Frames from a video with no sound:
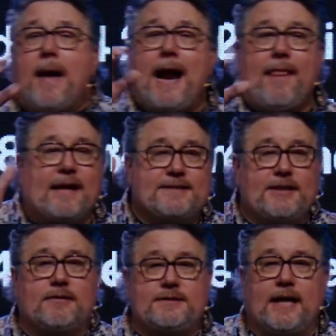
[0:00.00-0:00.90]
Out of that
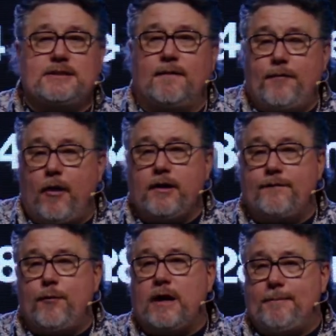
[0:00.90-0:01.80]
center section of
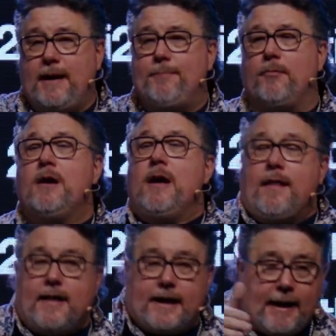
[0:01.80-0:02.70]
30 or 40 people,
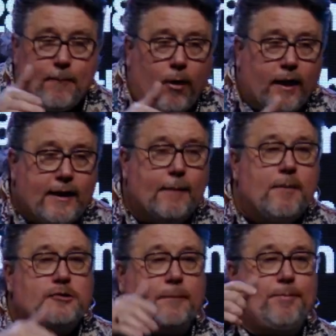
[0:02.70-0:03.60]
they came walking
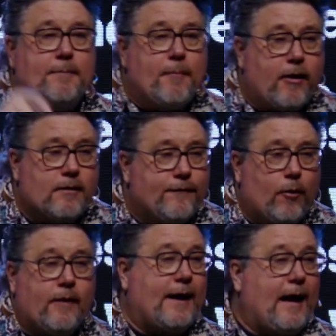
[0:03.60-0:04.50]
up, started putting money on the
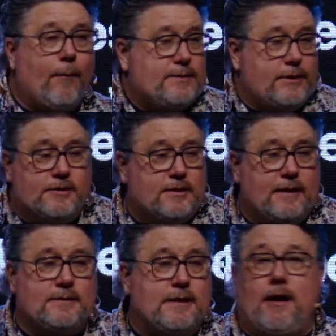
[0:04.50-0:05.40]
floor. Now, I wasn't used to this.